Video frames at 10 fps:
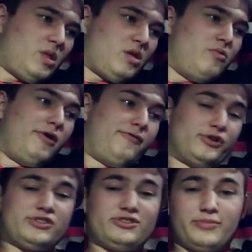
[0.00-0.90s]
Well,
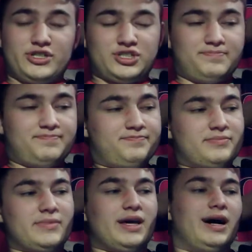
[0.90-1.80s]
first intermission,
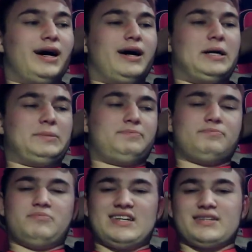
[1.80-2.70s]
as
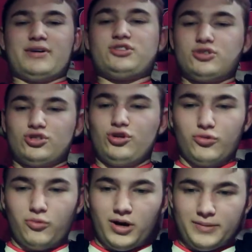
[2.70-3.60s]
I mentioned,
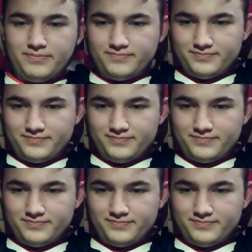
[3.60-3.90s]
2-1.